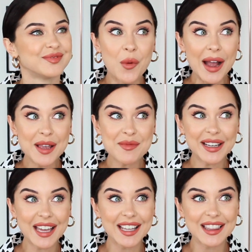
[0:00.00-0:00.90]
Why am
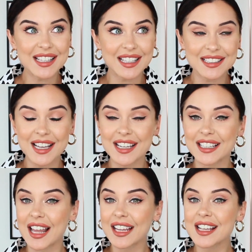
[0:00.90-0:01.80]
I getting this
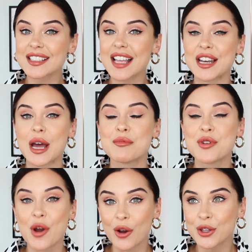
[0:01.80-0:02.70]
excited? Like I said,
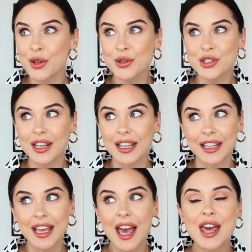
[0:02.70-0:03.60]
I'm not
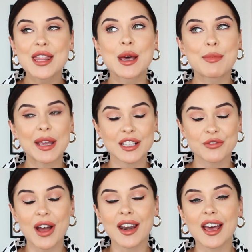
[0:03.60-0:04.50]
usually the
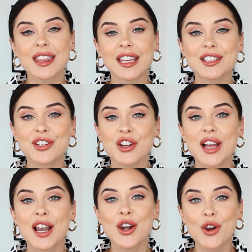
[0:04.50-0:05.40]
biggest fan. I think it's because
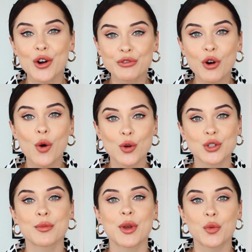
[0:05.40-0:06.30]
I love
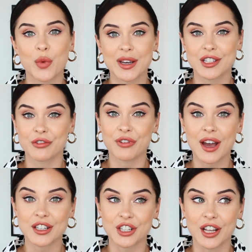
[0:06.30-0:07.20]
autumn and winter
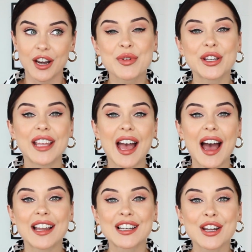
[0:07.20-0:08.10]
fashion. But
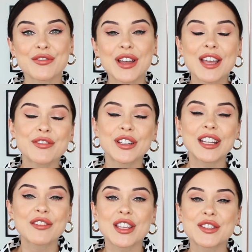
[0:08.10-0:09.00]
yeah, I'd love it if you'd
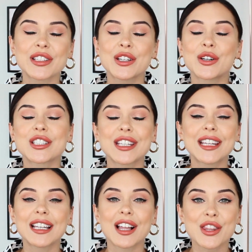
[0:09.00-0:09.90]
give this video a
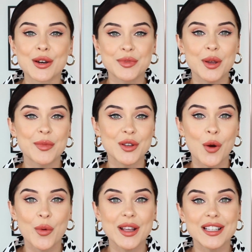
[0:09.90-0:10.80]
cheeky little thumbs up as
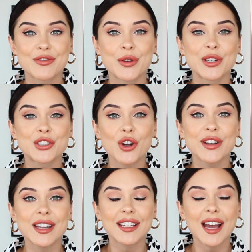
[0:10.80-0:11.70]
always if you
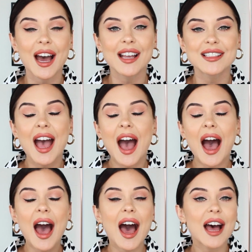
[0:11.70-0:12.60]
enjoyed it, guys.
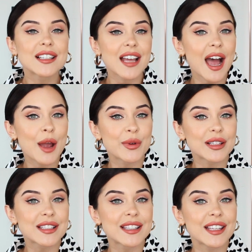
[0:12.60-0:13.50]
And I
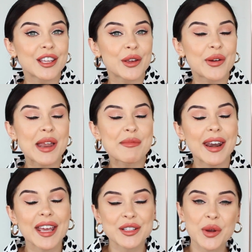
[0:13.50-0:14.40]
will see you in my
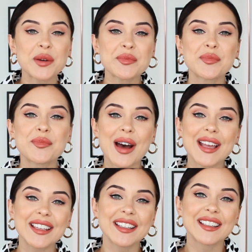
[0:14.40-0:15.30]
next one. Bye!